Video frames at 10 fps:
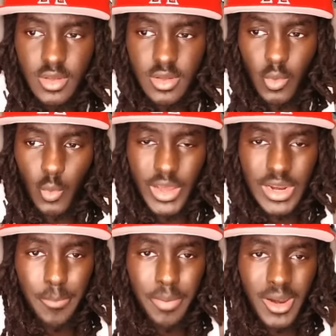
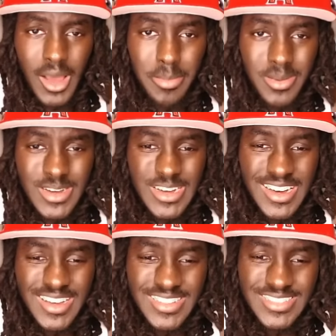Wheeler pull up. Oh,
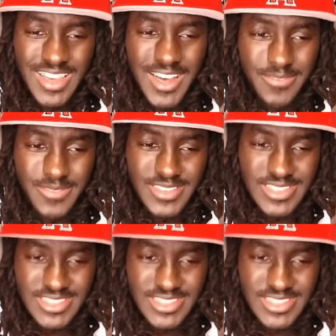tough.